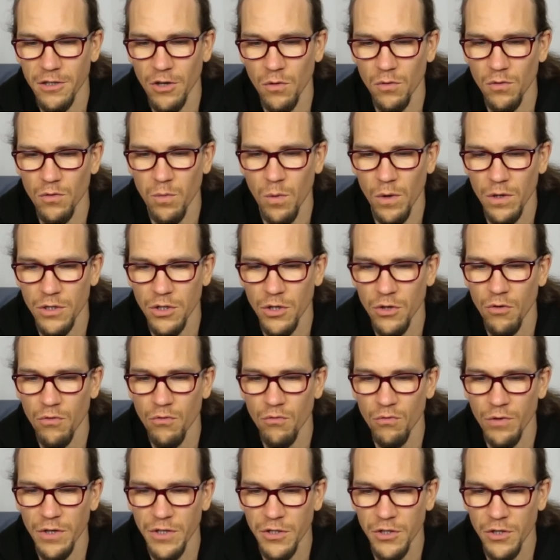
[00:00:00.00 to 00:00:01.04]
don't want to
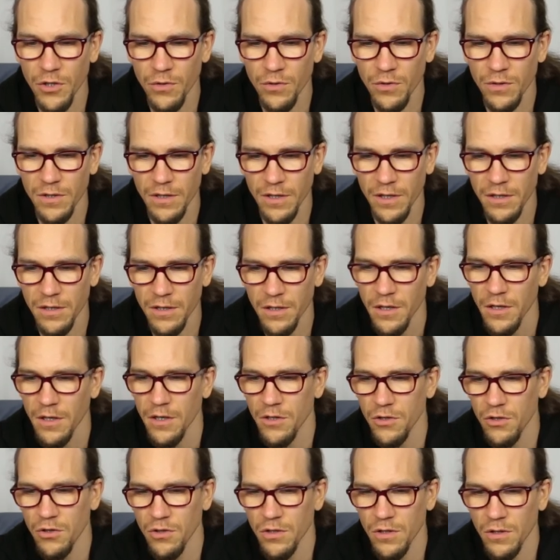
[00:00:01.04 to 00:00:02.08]
reduce it
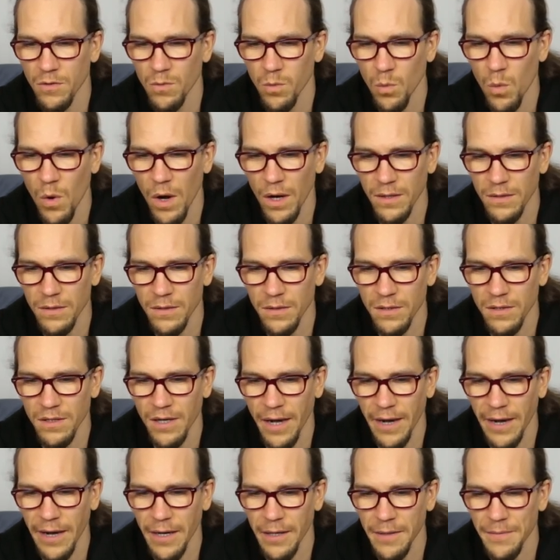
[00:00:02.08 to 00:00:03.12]
to just one
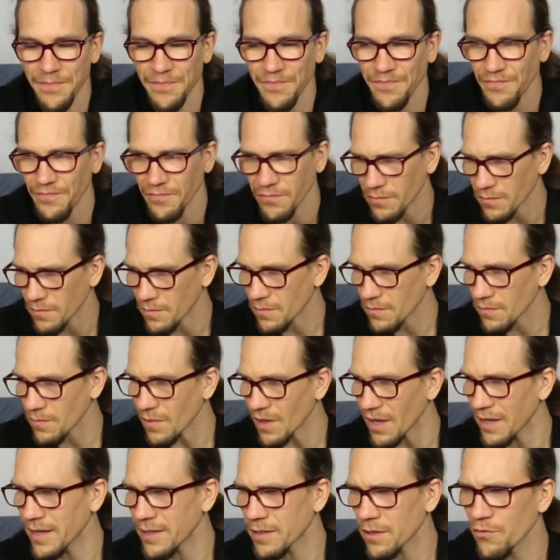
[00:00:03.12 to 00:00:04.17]
style.
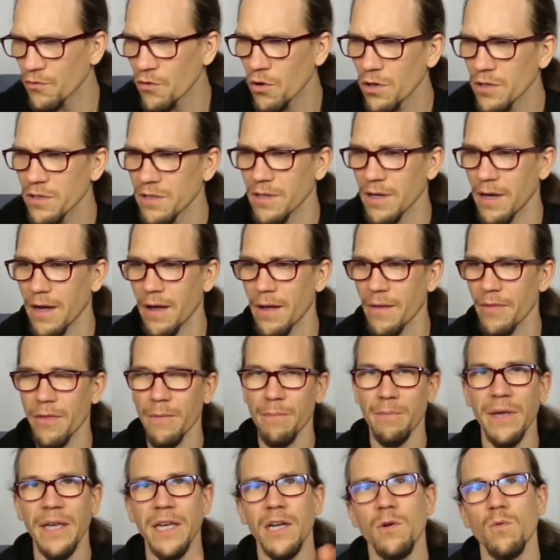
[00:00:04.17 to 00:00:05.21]
Yes, of course, the
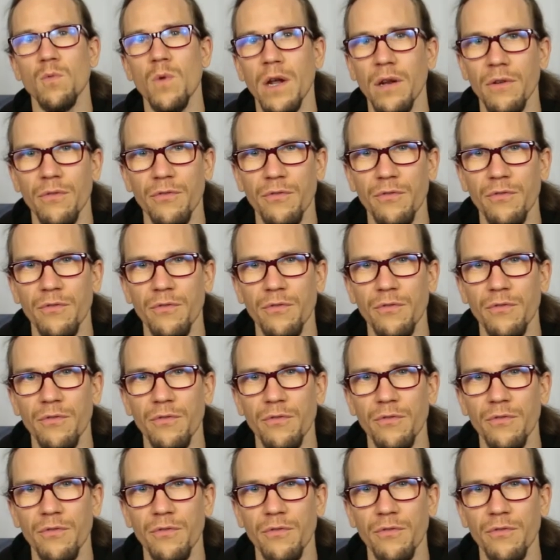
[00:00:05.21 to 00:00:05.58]
bigger one